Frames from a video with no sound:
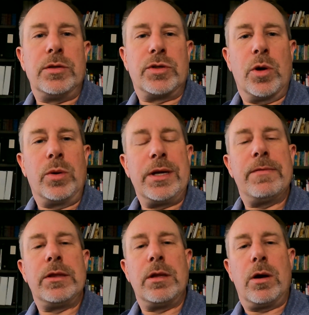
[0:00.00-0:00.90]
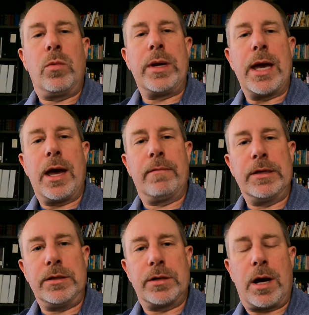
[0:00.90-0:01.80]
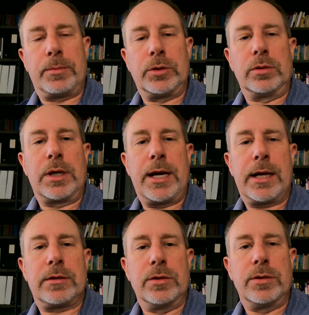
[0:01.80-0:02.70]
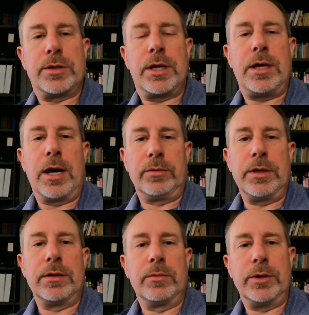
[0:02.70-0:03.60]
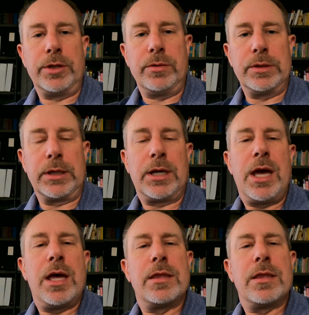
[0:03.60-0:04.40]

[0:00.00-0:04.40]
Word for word: So even though we have these optical connectors out there that we're using,